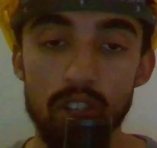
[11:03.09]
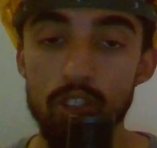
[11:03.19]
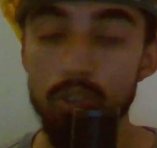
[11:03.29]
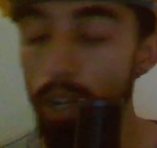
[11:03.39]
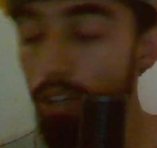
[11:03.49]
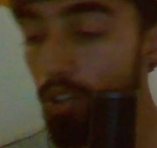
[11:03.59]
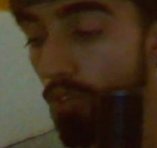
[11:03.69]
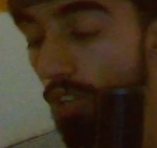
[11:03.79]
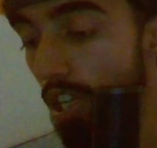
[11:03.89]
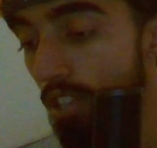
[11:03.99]
And you might not
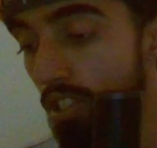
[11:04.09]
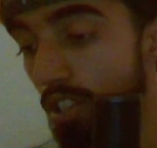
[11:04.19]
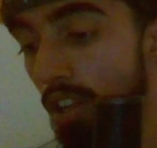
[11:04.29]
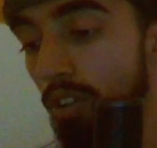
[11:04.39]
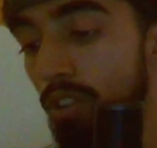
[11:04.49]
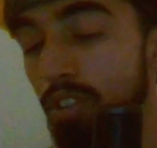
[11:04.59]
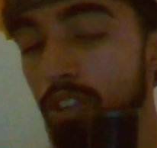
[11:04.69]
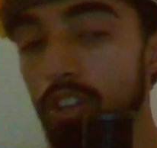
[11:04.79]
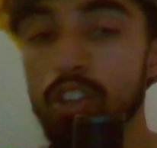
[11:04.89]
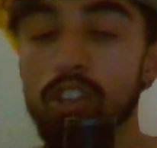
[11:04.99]
realize it now.
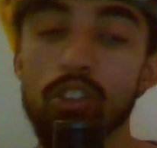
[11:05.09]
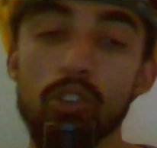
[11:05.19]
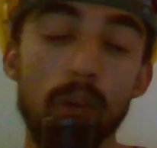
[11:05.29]
You